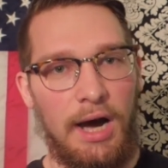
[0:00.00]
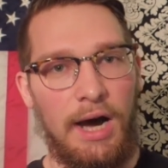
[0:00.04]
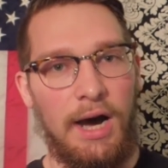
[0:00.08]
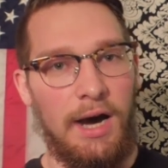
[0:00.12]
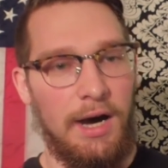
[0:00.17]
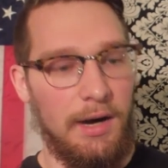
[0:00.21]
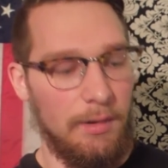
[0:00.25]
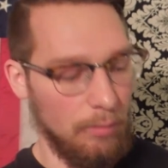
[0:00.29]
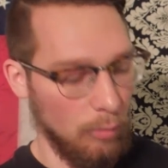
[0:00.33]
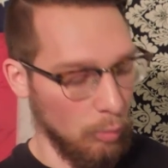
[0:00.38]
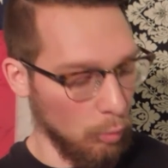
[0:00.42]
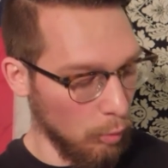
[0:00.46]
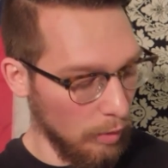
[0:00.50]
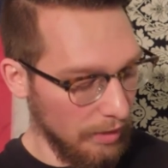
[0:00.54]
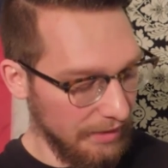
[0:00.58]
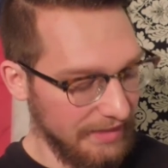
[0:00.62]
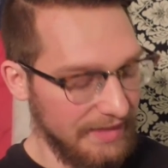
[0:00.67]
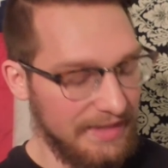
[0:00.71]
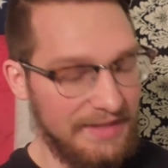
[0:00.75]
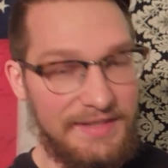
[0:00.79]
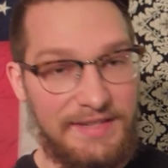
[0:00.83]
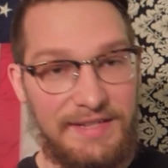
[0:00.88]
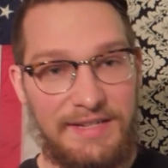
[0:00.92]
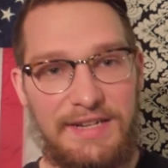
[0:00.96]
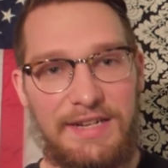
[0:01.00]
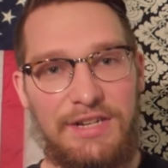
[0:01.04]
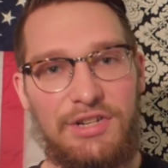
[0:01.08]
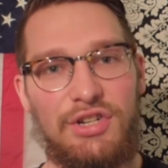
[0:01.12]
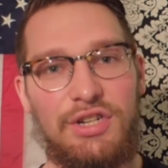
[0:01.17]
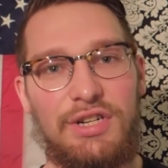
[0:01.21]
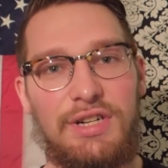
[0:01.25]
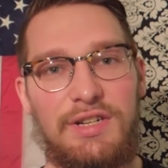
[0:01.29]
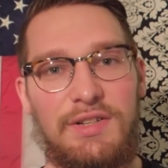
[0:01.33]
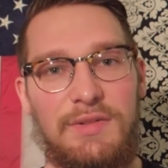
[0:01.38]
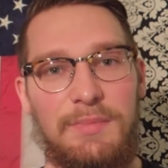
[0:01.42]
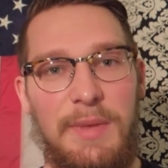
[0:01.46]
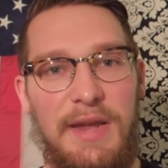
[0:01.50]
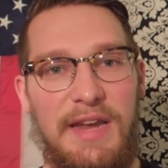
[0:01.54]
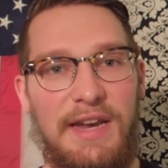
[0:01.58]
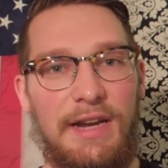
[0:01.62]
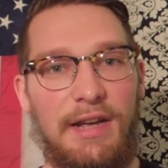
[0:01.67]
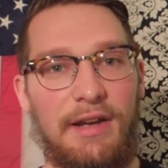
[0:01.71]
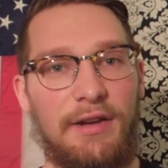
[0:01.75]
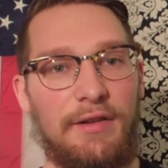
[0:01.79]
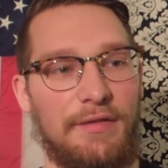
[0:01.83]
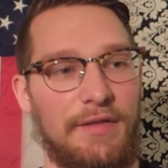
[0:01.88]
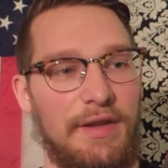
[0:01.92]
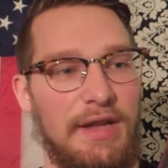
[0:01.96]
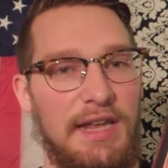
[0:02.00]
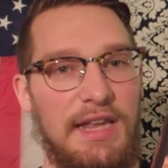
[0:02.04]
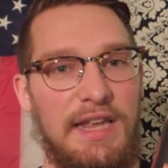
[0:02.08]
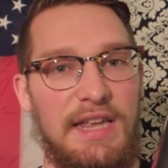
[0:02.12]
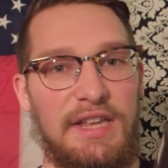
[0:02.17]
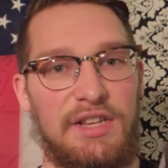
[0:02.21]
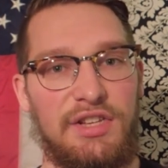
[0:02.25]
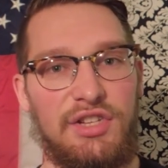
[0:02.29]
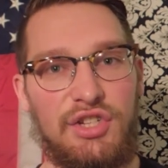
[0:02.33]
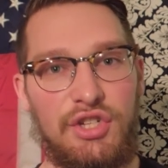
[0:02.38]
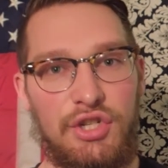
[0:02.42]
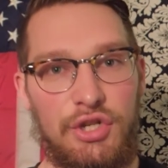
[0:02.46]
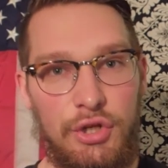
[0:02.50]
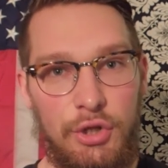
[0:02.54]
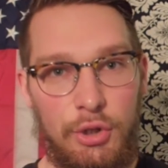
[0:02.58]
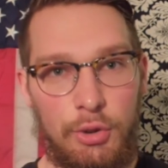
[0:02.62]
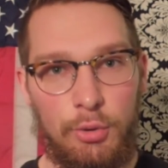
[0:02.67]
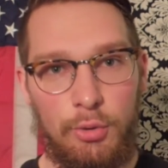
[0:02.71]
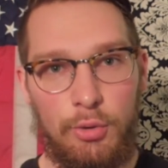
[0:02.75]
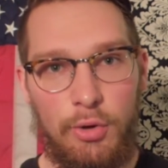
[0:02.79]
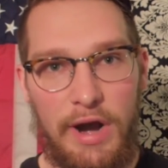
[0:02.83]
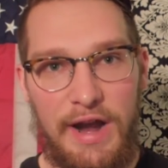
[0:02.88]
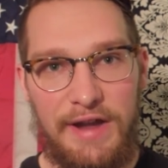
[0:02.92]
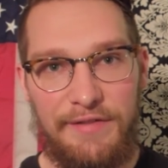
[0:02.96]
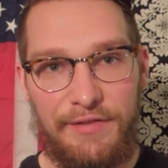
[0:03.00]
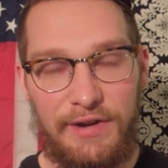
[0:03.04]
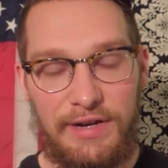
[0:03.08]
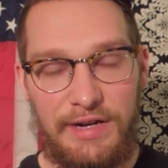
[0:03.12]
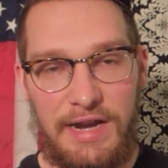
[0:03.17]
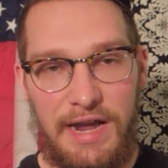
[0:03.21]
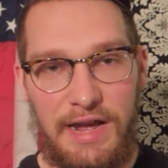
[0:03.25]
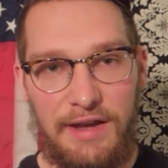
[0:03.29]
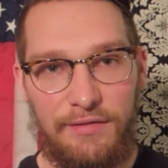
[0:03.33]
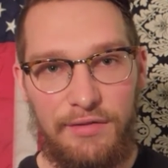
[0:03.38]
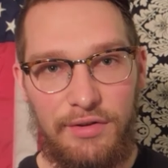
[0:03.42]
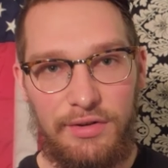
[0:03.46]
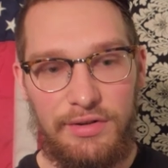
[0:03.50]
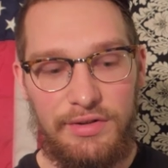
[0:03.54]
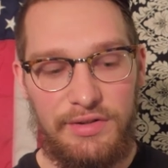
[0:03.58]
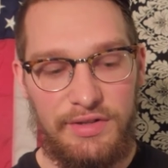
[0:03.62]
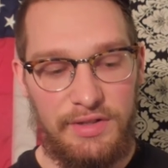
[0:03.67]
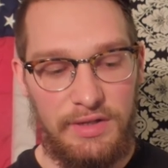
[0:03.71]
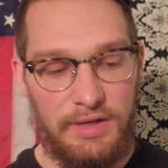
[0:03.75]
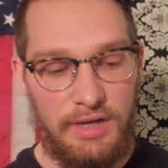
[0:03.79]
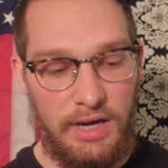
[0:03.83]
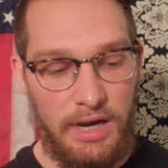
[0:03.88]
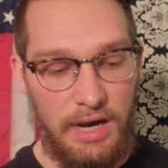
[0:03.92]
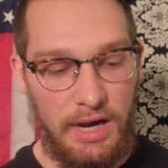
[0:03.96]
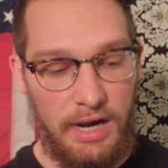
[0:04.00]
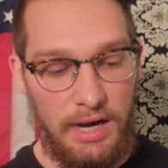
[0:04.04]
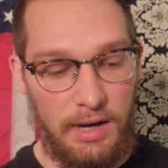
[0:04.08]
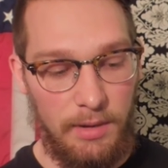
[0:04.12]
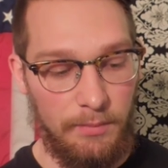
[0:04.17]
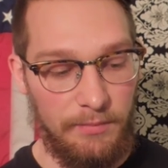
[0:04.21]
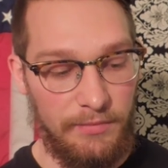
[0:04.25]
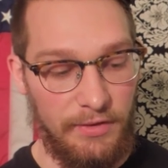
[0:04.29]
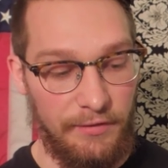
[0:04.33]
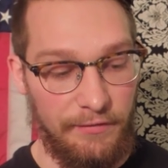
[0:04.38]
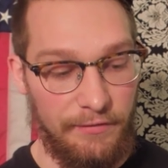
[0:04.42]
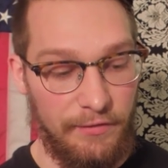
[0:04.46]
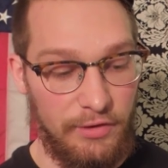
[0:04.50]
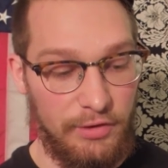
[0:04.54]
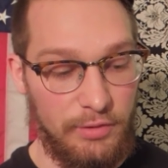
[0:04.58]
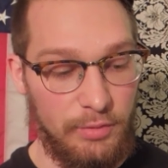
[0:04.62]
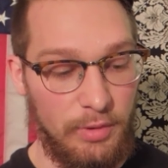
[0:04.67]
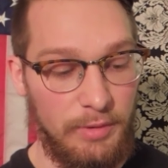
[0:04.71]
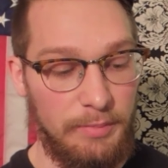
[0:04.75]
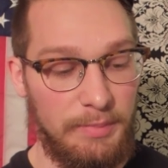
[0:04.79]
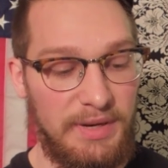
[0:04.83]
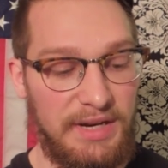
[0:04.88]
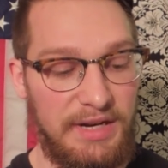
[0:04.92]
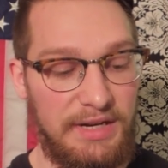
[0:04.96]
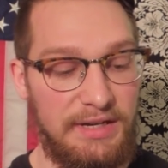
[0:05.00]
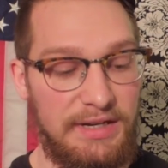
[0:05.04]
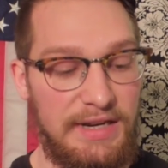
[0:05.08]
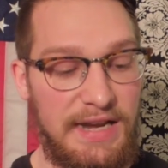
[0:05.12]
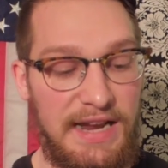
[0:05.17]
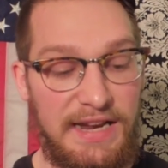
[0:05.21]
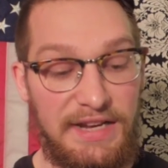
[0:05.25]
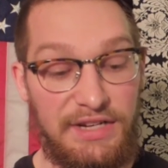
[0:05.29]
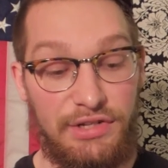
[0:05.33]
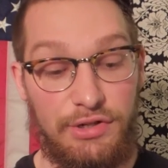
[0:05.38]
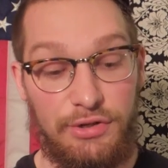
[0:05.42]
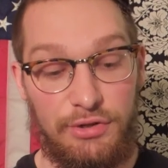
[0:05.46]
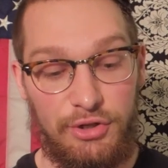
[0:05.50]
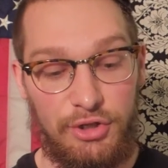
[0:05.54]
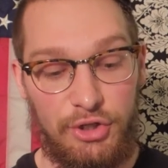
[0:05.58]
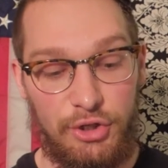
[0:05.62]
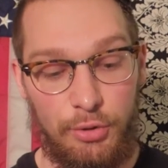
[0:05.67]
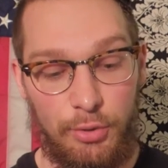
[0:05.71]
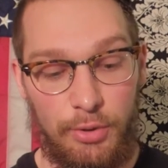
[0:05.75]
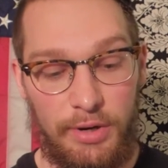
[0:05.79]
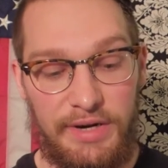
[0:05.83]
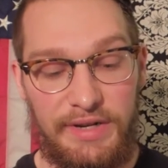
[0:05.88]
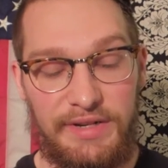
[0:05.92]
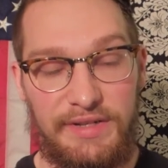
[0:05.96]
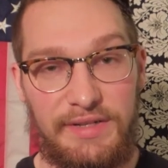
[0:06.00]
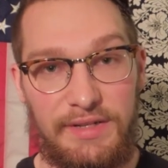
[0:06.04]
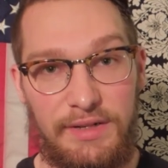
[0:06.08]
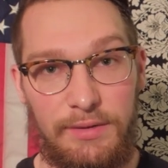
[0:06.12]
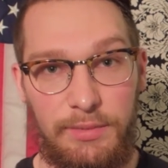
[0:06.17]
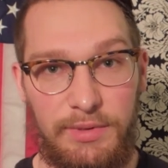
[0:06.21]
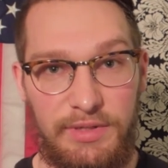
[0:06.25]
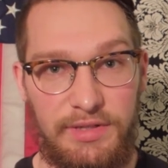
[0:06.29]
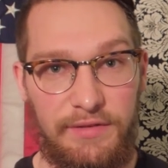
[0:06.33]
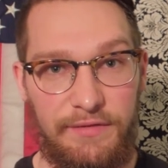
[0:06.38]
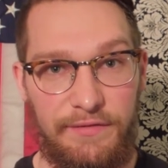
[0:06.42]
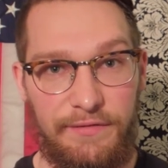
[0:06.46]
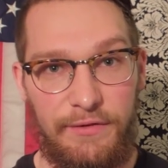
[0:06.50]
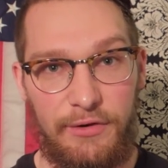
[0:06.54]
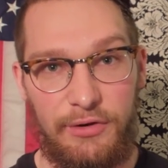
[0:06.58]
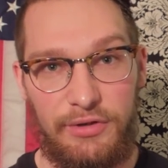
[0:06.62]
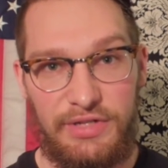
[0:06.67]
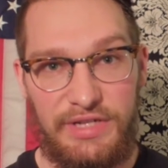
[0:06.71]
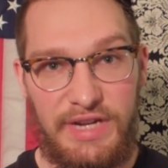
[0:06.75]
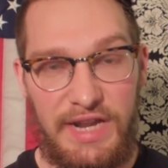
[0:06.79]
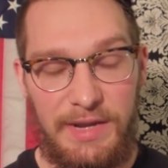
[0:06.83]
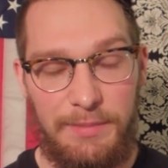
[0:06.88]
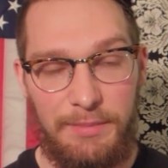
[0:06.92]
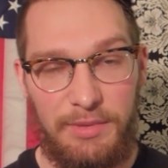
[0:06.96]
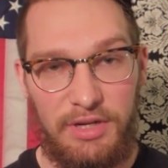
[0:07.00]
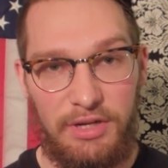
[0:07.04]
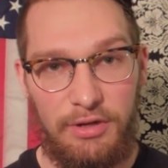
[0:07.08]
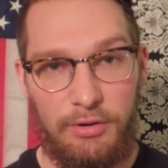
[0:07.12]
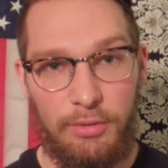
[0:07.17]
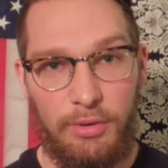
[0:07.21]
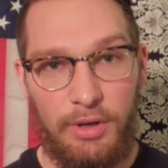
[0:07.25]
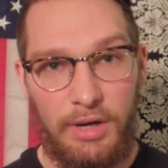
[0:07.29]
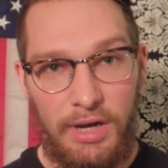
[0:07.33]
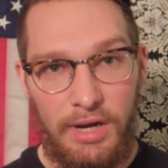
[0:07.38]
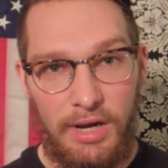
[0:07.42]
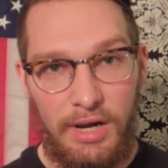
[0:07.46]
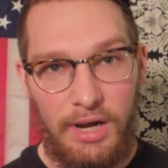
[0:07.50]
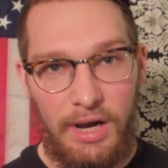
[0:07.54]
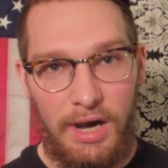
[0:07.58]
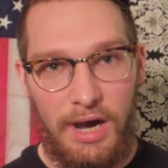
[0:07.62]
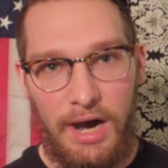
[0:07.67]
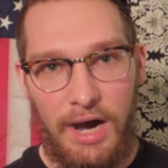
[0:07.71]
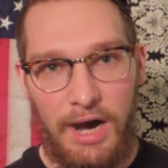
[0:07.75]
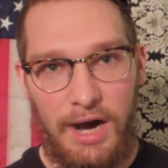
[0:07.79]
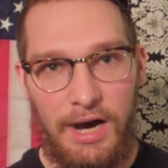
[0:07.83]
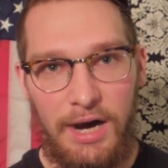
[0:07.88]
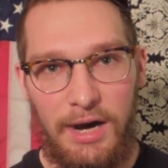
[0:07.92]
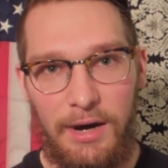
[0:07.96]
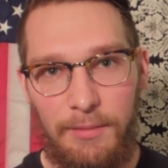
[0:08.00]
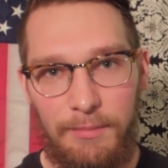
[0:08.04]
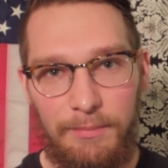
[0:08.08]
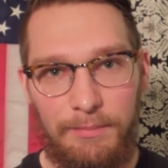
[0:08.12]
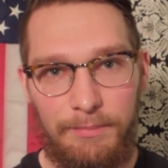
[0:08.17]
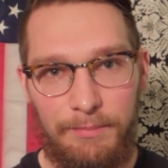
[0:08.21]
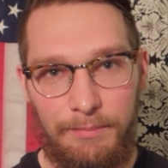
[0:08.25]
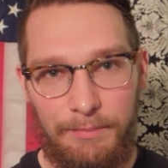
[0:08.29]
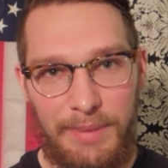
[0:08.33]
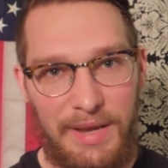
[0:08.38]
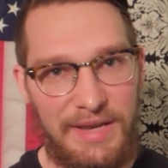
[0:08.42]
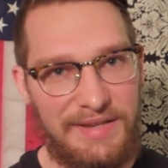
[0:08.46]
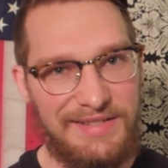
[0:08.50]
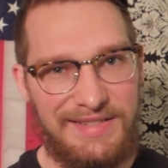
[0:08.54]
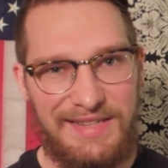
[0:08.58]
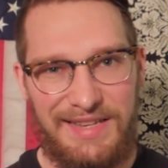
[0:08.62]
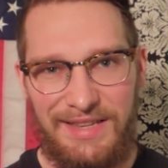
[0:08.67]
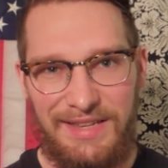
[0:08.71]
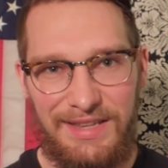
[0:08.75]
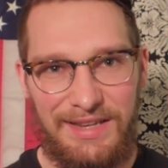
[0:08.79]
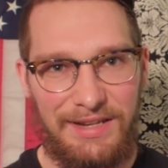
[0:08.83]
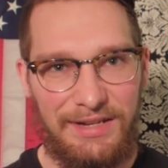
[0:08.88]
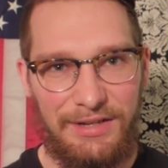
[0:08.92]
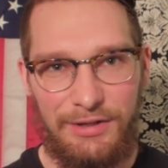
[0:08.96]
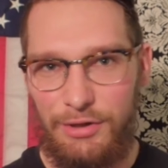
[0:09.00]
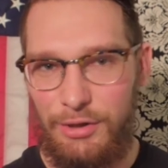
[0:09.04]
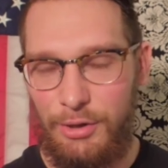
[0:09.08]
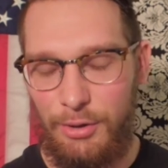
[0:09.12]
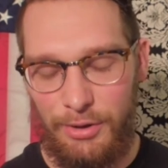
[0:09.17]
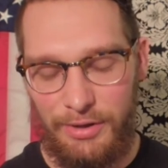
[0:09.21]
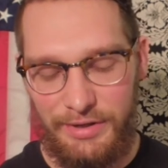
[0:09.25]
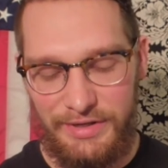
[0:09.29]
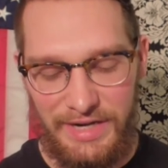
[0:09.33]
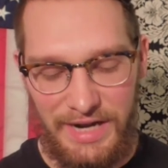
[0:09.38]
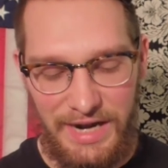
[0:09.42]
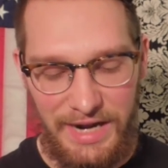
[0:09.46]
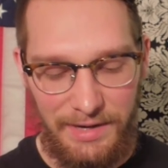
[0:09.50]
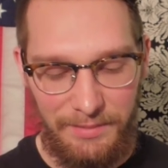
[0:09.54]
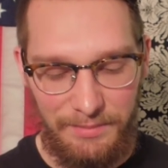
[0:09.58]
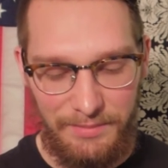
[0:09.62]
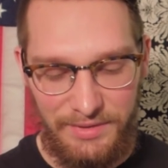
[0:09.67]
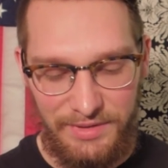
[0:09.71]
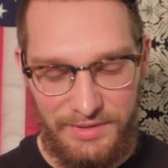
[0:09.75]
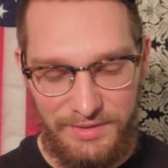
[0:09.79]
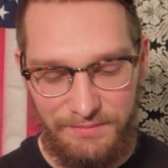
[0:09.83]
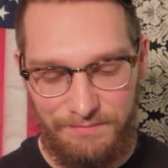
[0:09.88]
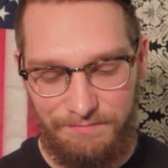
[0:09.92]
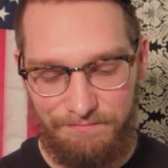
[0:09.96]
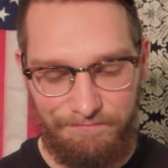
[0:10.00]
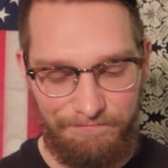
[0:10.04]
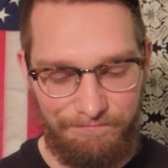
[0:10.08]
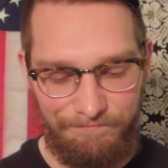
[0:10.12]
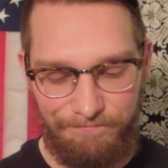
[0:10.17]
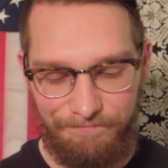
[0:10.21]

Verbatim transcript: Um, what this edition is made of is two graphic novels. Um, the first one being Taster's Choice. It was the first debut, um, best-selling New York Times